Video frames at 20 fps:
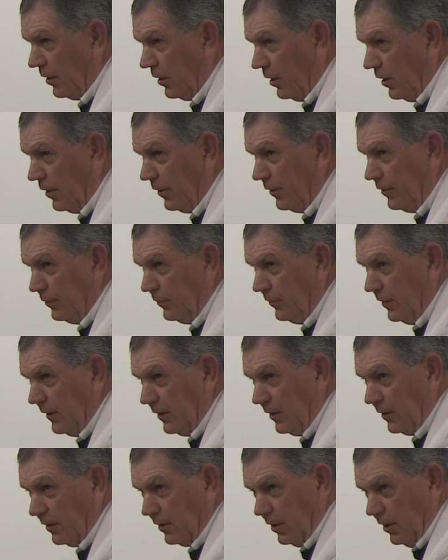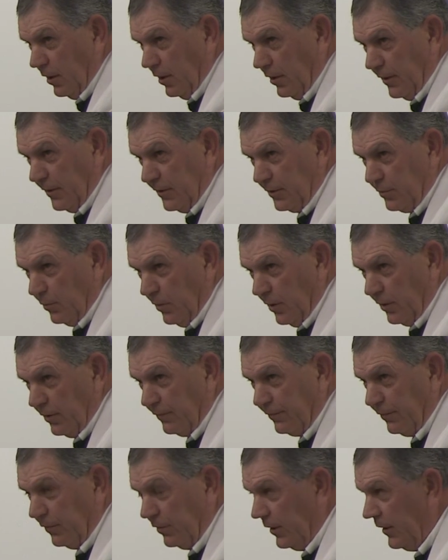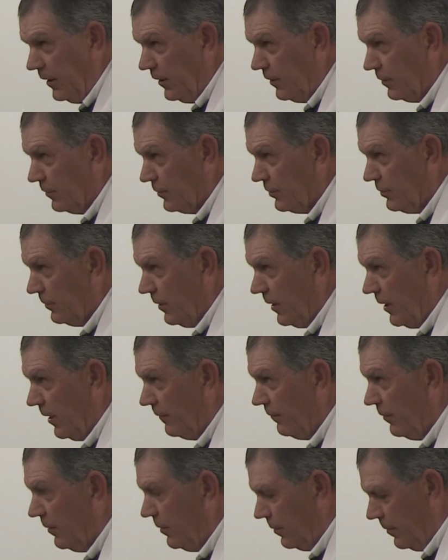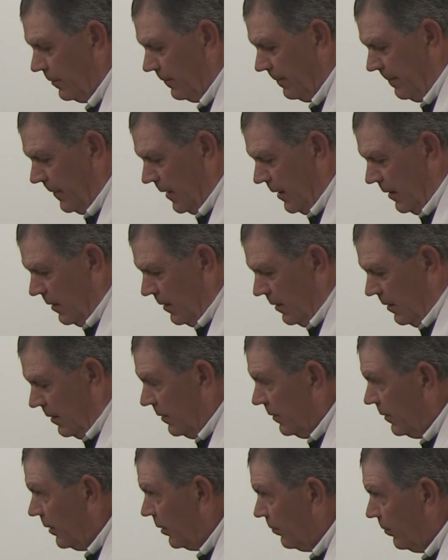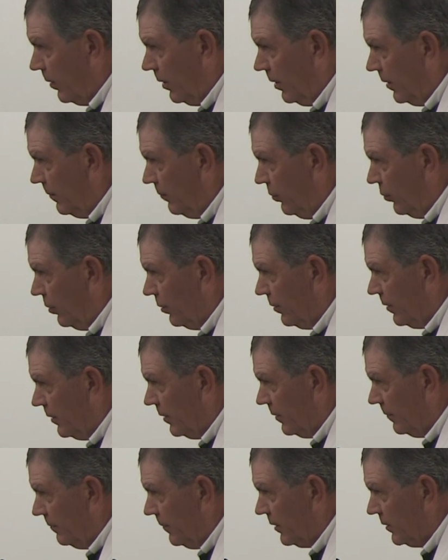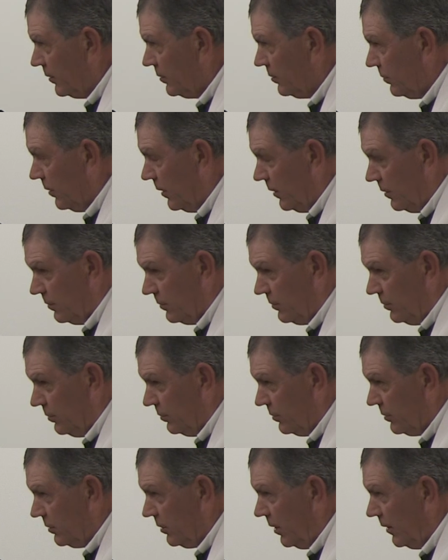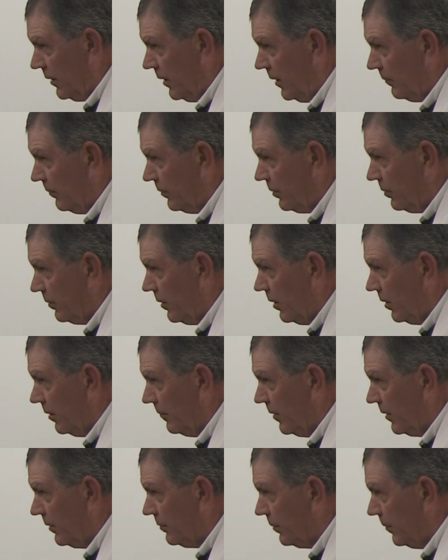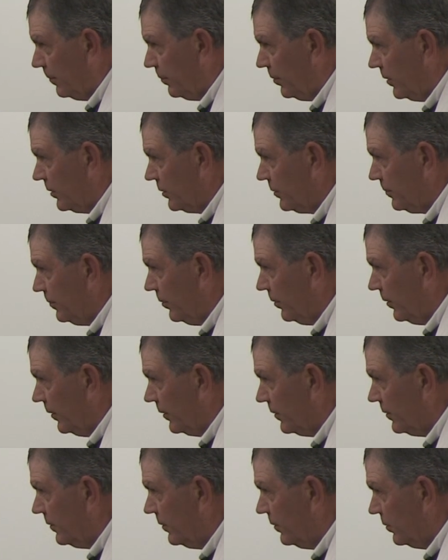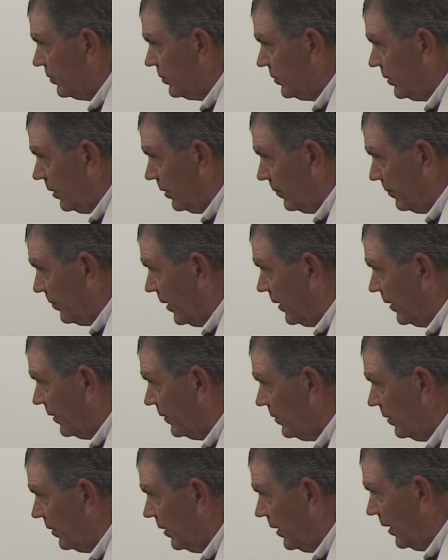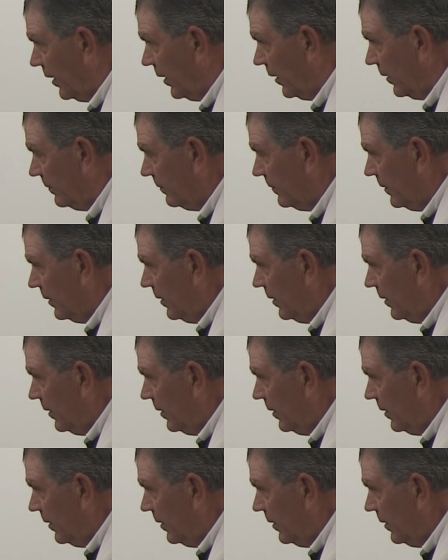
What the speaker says: are doing, and all these wonderful leaders you have here. They're really more than administrators, and you saw that with your elementary principal that you celebrated tonight.